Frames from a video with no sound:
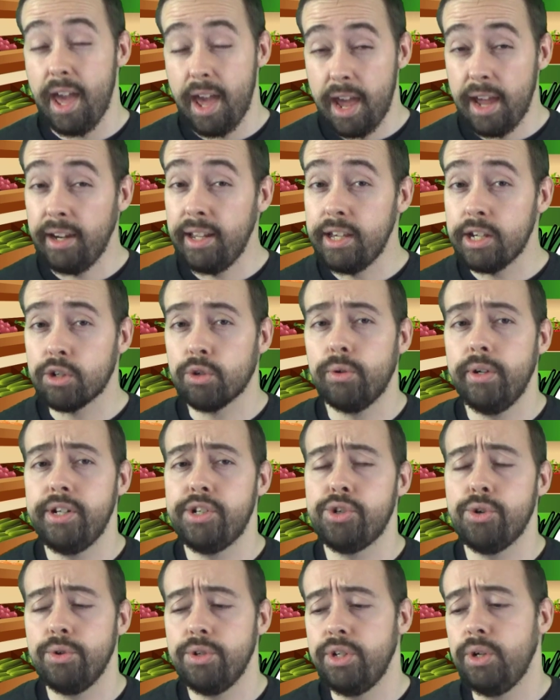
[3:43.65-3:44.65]
any
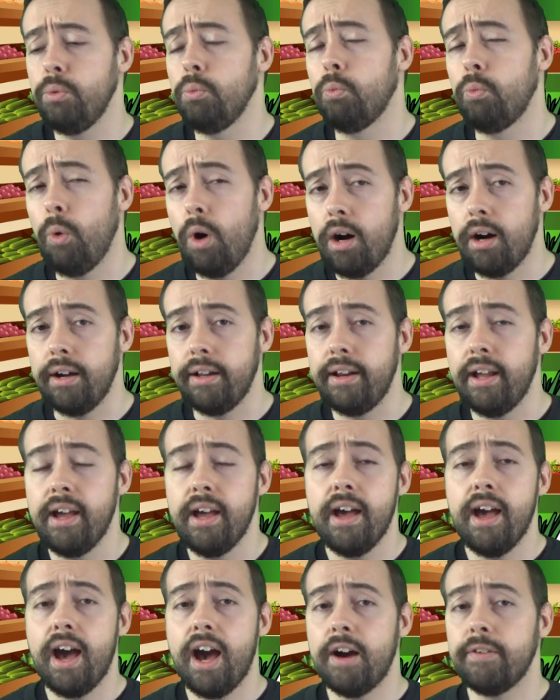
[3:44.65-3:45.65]
creature you want
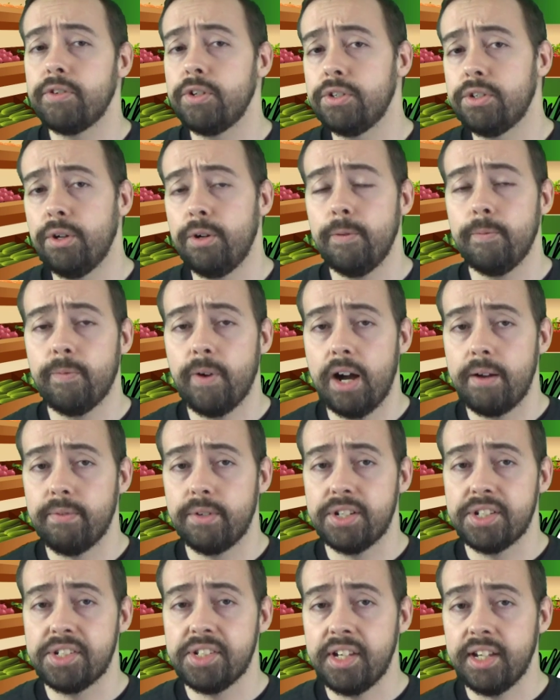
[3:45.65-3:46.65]
after turn 5
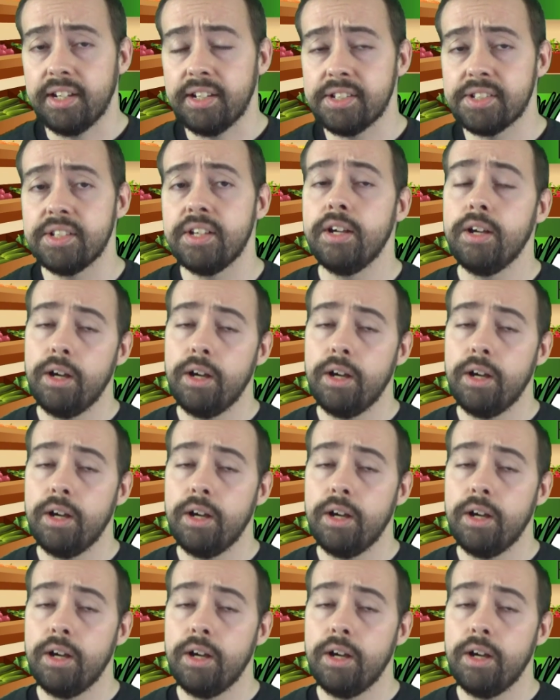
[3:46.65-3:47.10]
or 6,